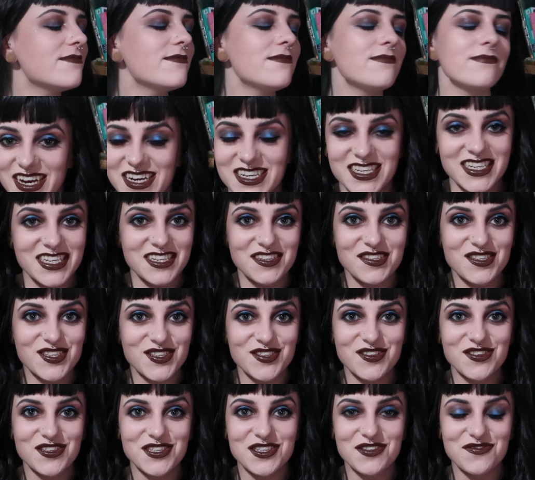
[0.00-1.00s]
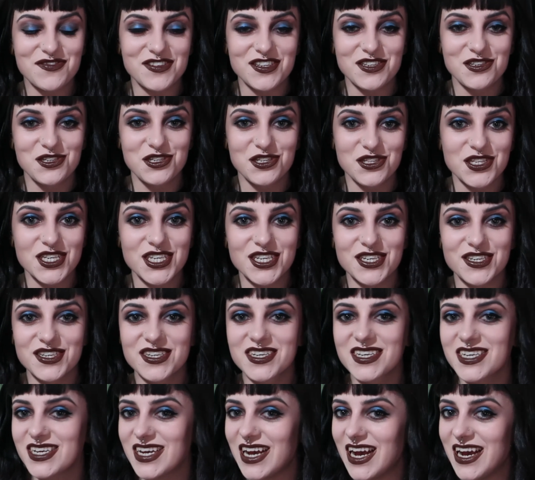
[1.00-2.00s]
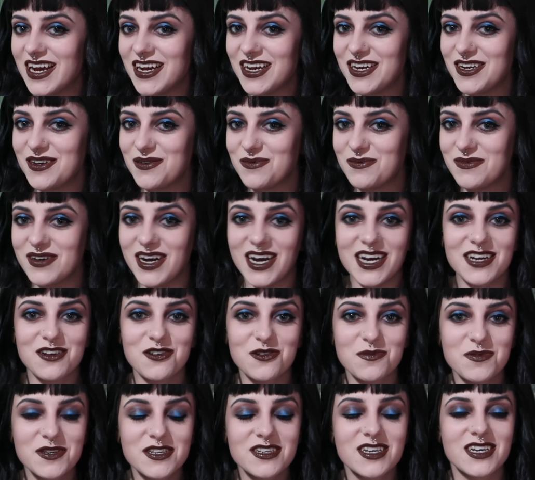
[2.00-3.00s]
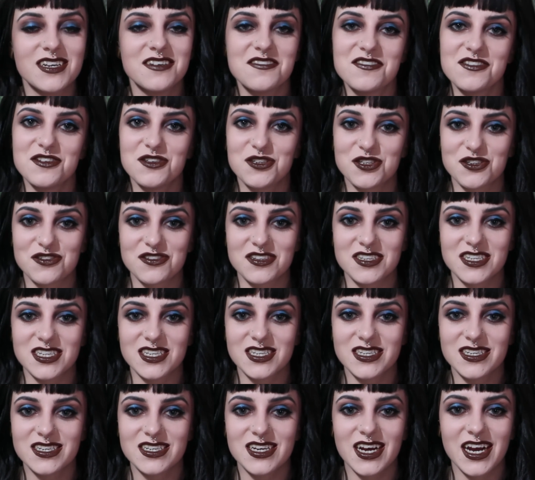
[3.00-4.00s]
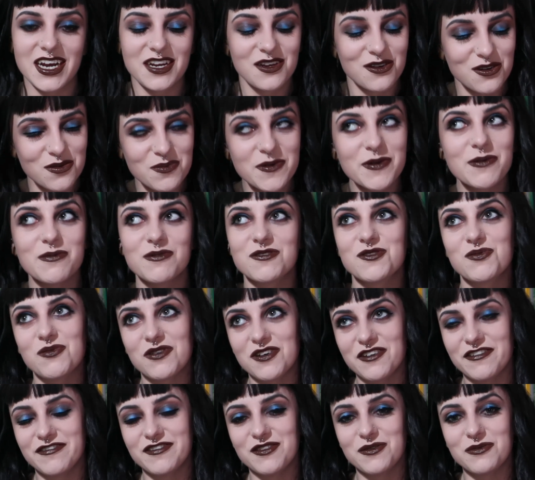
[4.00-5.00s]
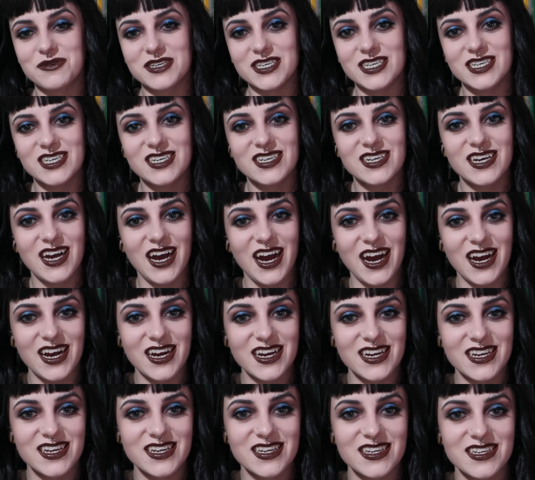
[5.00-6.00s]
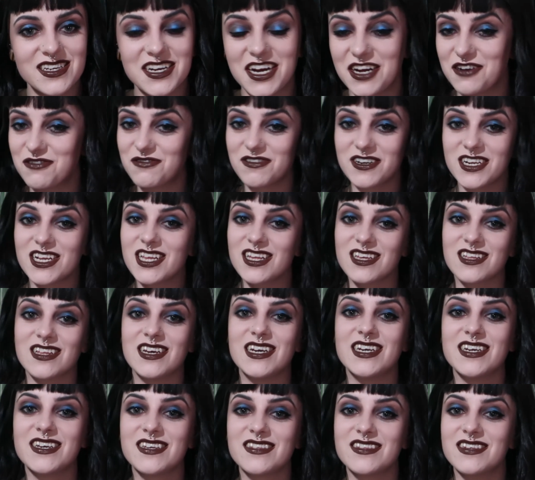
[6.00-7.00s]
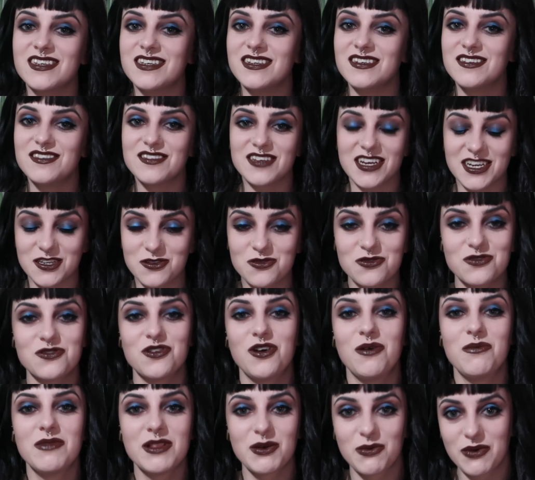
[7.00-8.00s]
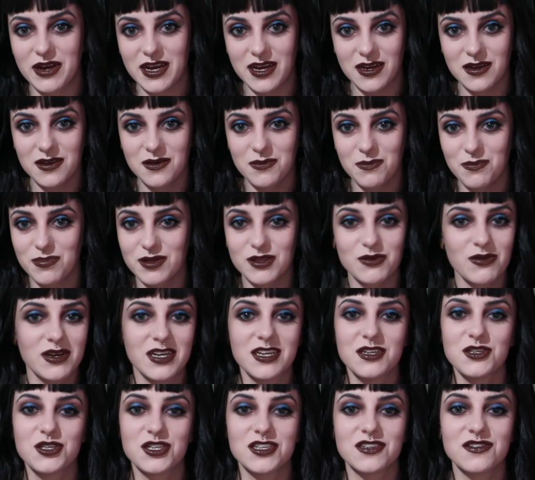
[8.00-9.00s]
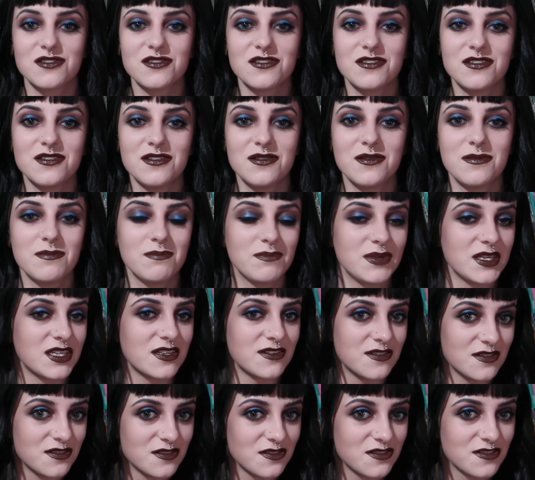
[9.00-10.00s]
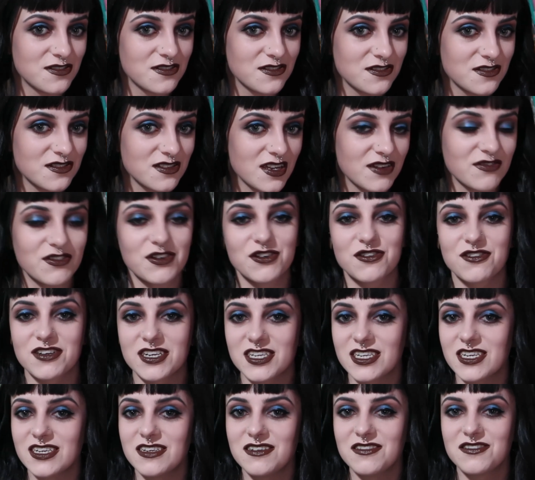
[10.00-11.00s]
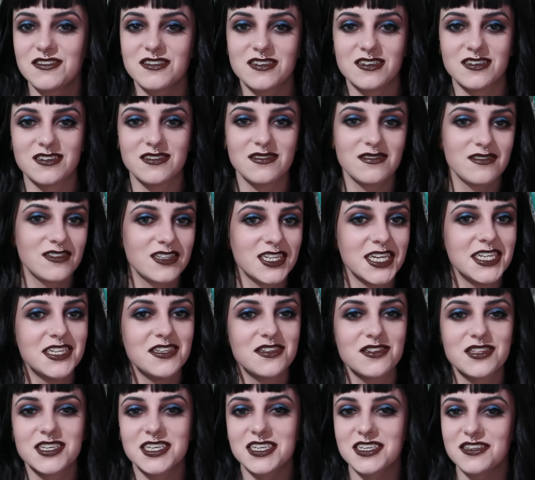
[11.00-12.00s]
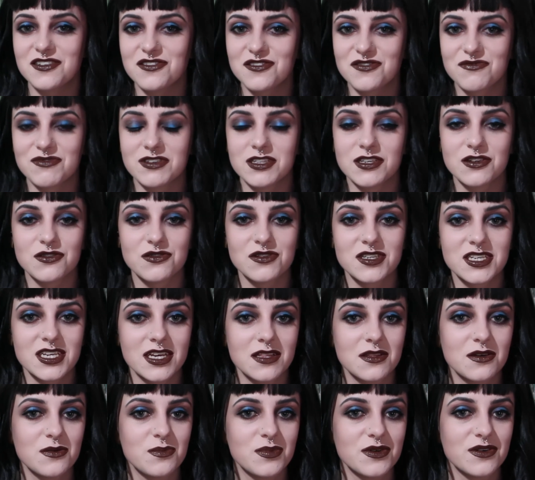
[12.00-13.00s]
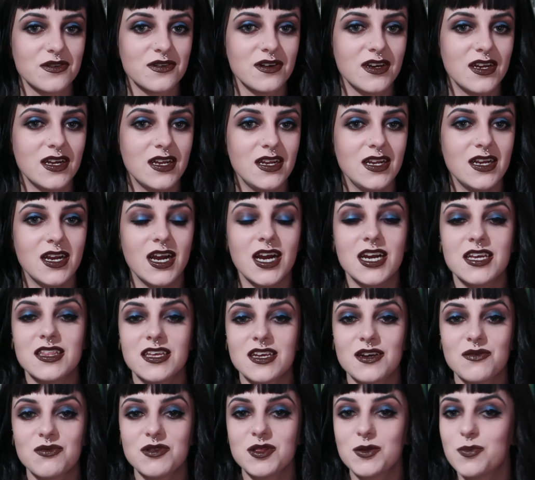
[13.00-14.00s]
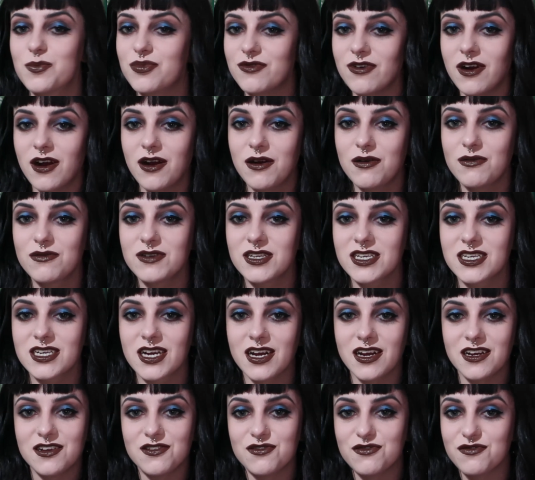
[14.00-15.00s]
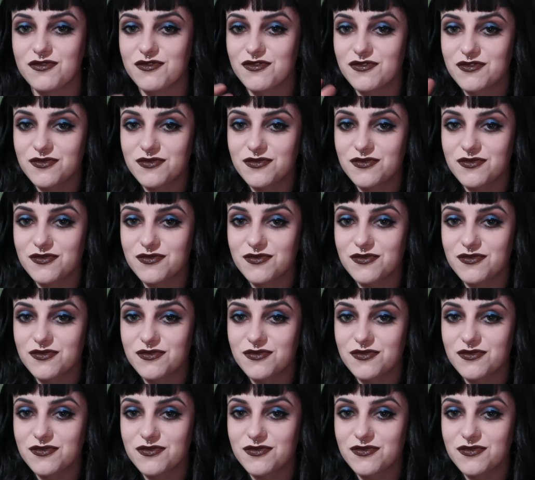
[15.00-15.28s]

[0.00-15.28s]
And I guess this is the finished look. I hope you guys enjoyed it. I hope it was worth the wait. I really like this. I don't normally wear blue eyeshadow because I've got green eyes and I tend to think it doesn't really go together, but I think with the brown it kind of